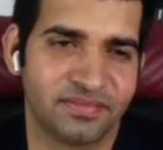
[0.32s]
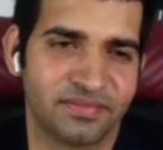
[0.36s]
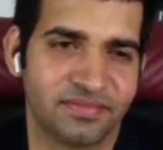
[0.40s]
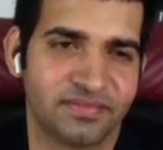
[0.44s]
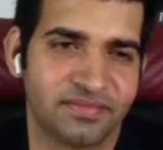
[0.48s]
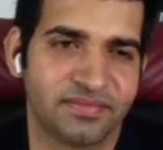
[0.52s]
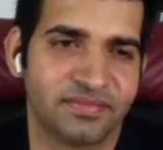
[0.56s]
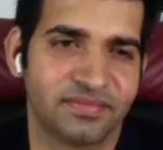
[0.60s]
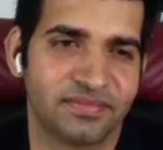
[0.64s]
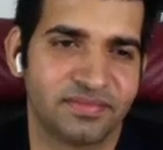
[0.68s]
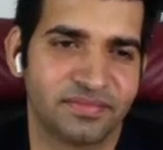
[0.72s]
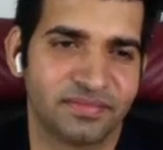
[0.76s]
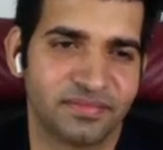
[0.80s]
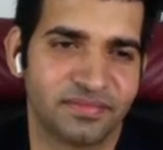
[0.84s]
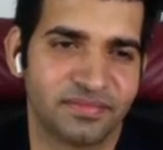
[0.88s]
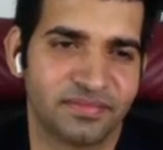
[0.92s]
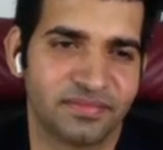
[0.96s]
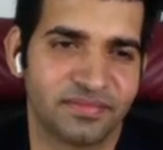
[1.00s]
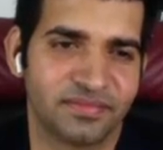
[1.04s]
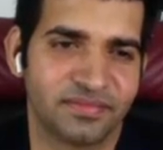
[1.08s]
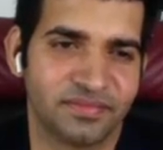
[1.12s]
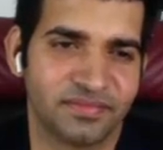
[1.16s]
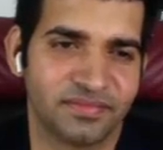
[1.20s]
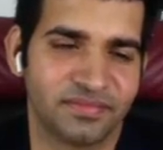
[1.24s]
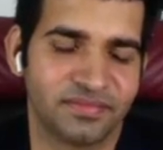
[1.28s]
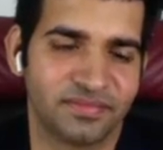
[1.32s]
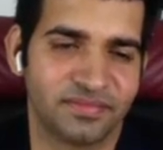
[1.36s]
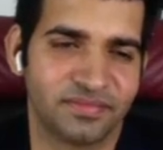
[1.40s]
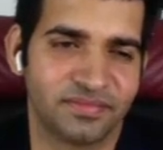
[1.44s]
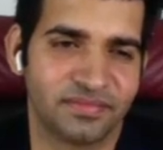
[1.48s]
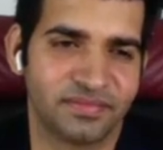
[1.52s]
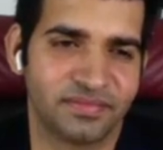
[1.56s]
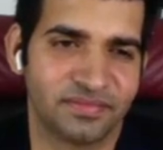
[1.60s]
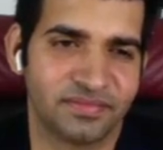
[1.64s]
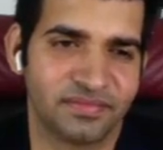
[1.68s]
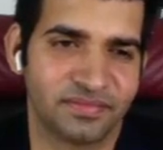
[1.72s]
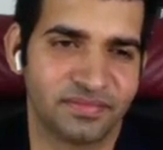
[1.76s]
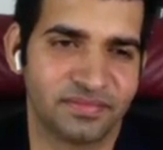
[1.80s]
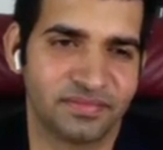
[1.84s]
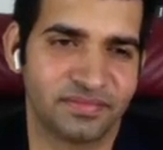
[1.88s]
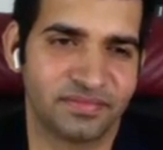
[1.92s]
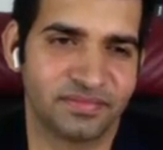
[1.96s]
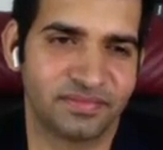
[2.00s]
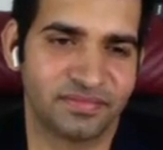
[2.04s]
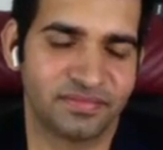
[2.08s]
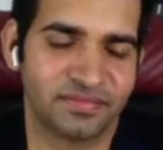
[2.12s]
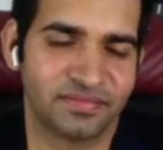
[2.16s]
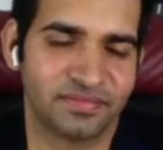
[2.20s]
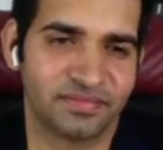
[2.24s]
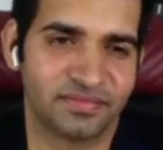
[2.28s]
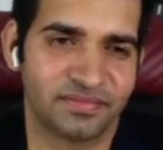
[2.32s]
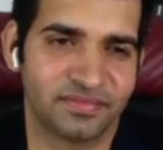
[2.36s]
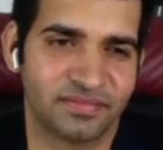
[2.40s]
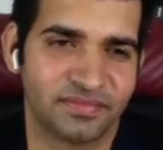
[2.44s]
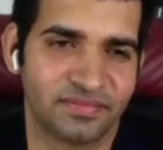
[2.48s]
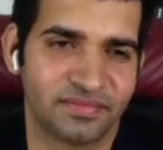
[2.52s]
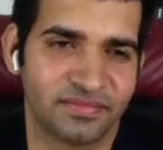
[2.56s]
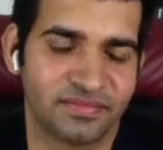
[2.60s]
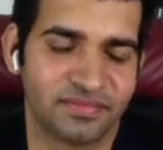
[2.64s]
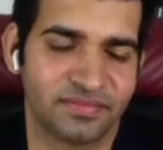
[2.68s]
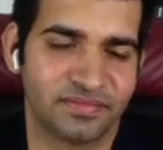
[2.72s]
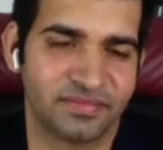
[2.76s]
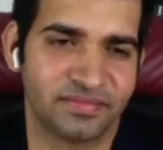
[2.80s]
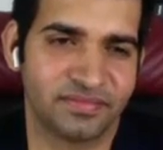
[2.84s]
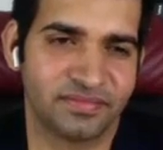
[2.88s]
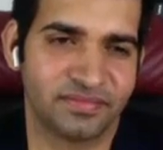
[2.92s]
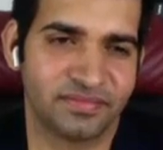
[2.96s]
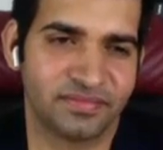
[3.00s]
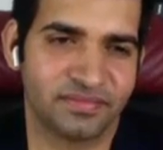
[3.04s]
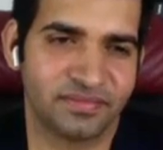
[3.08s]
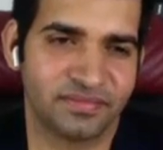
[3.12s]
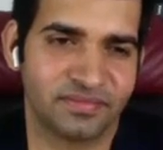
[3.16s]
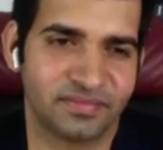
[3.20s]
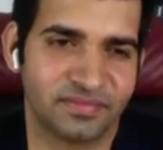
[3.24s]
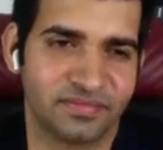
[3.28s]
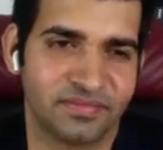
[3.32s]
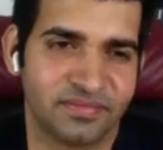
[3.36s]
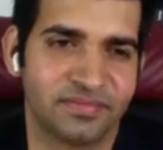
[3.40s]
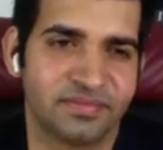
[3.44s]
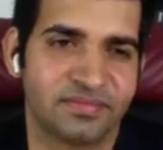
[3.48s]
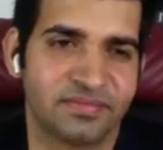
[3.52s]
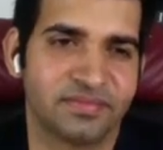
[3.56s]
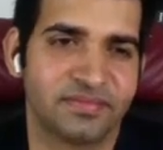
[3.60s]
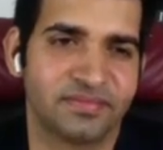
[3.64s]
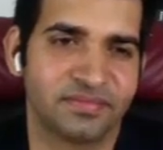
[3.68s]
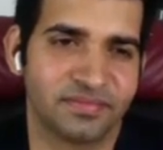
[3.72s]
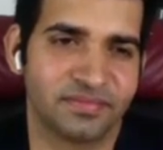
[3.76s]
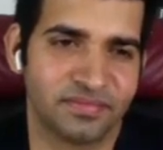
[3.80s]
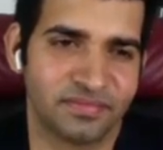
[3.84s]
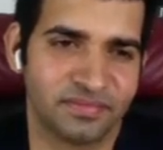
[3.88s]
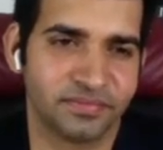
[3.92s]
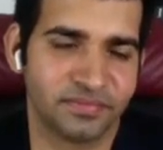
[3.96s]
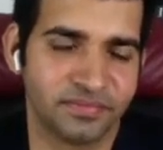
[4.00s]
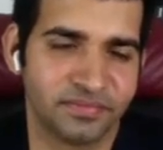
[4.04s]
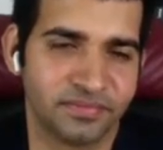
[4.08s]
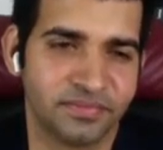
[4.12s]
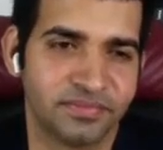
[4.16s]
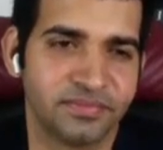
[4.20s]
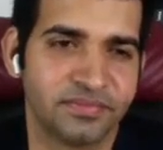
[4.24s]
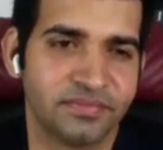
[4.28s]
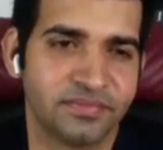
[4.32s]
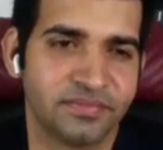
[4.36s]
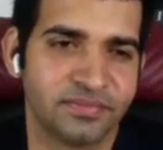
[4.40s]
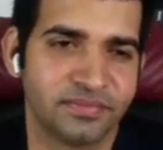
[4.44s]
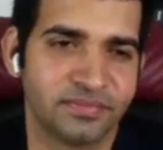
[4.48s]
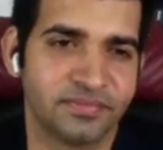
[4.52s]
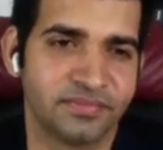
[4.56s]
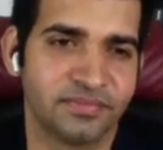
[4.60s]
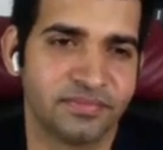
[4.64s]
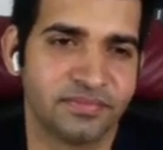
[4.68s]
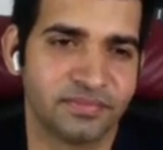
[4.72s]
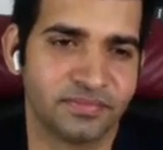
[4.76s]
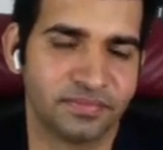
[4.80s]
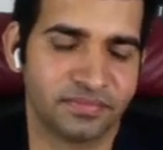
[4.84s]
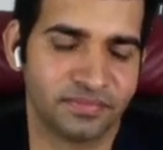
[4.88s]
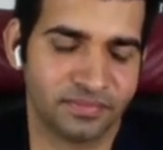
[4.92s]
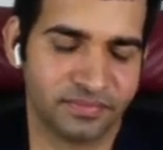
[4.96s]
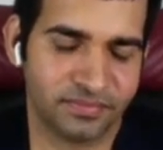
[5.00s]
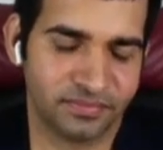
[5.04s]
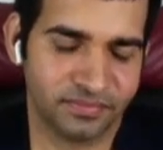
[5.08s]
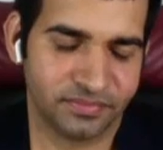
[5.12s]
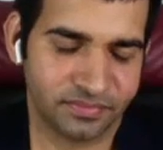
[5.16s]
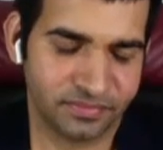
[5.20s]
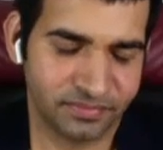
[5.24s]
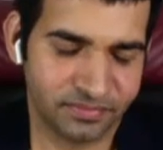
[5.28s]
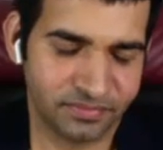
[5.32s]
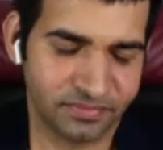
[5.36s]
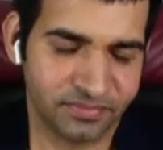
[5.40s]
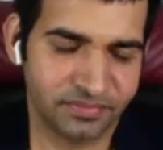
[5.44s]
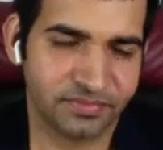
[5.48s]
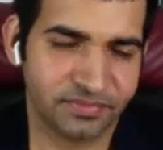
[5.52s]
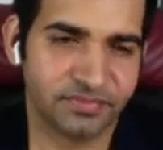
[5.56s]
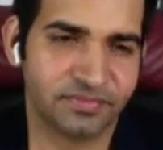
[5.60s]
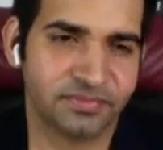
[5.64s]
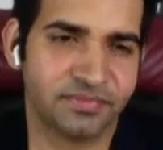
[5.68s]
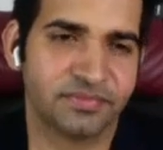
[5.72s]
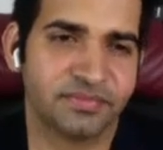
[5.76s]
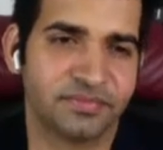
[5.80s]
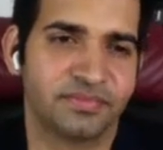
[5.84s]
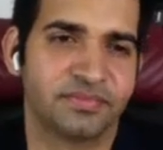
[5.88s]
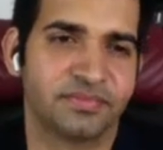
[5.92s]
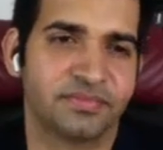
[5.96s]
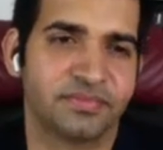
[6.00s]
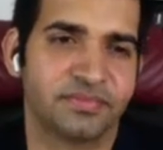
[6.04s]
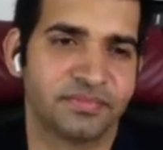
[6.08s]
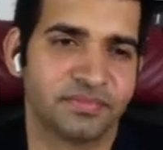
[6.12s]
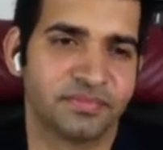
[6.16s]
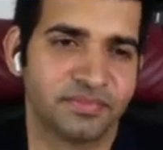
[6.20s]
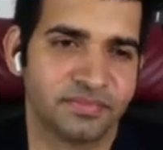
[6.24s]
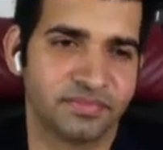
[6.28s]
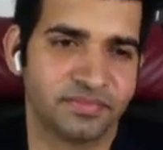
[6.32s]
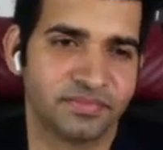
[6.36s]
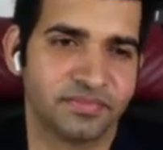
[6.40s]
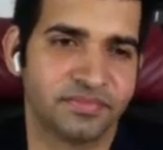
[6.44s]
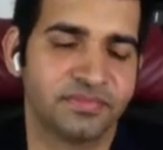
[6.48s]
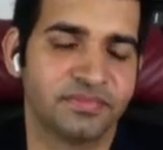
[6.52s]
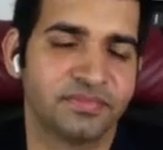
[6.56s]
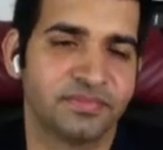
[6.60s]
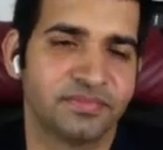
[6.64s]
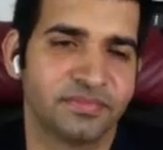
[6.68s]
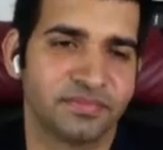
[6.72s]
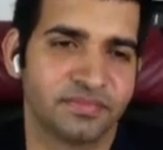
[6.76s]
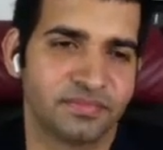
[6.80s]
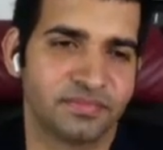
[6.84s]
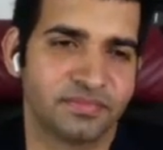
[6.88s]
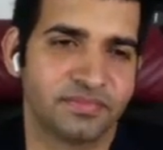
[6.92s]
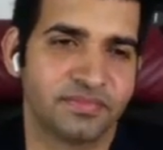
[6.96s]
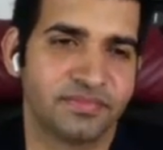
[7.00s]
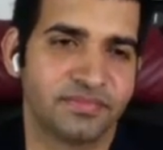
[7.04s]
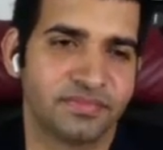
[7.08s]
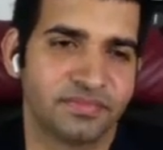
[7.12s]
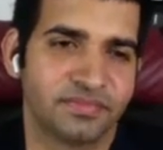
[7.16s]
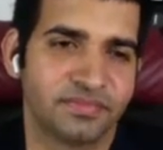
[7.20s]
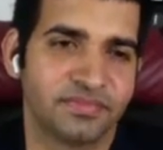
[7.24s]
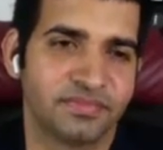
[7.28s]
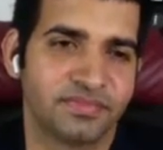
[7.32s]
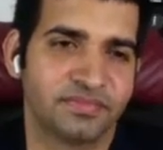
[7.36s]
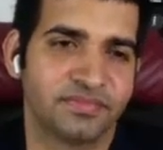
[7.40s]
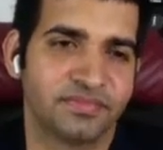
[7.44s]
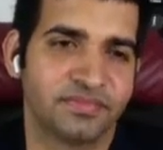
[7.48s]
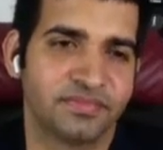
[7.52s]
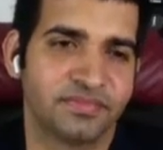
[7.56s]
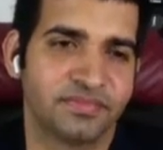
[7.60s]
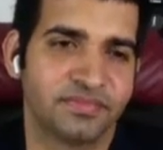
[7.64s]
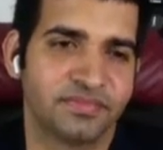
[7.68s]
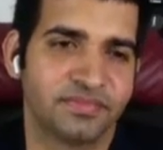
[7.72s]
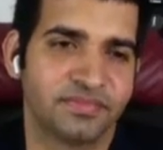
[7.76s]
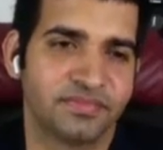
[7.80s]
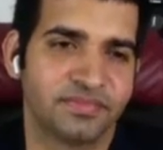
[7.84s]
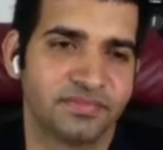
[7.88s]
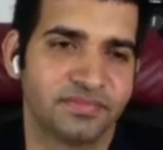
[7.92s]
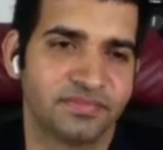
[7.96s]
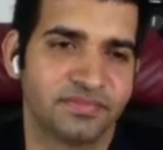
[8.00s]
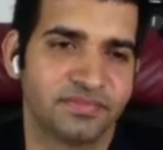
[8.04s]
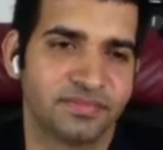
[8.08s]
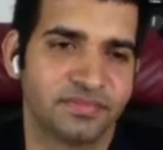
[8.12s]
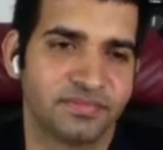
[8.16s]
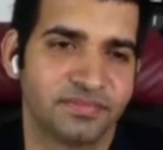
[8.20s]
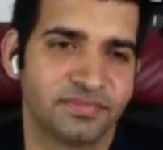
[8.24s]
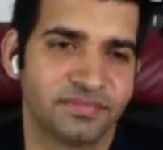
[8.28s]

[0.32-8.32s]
No words are spoken by the person on screen.